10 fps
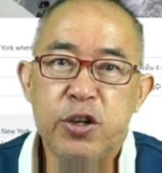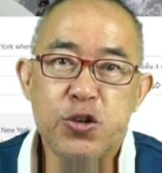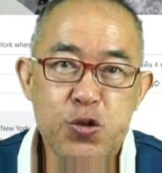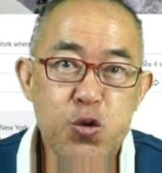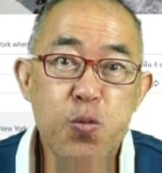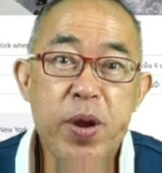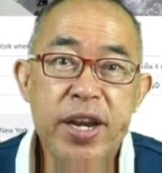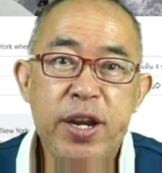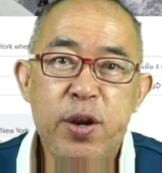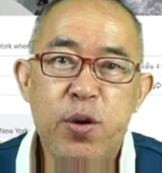Too
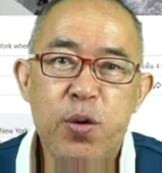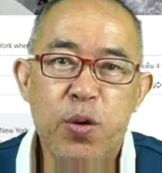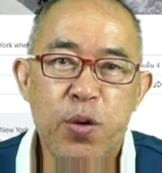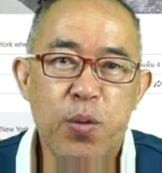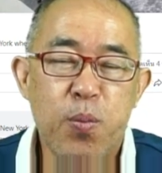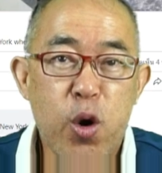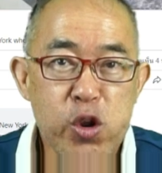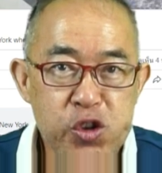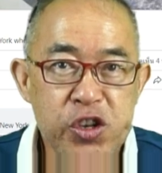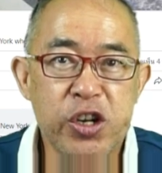many
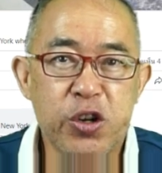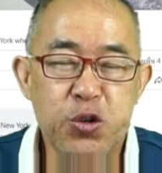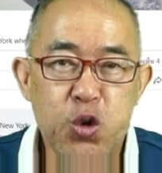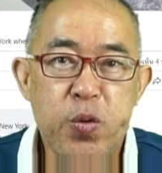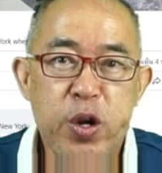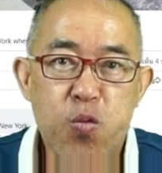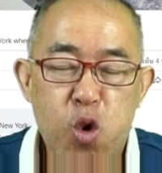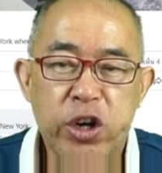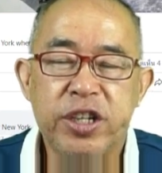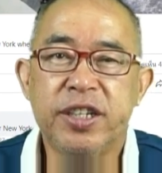moisture, too many
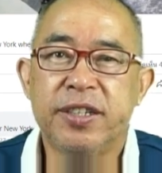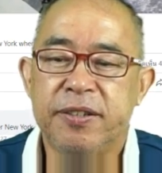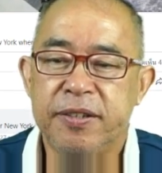water.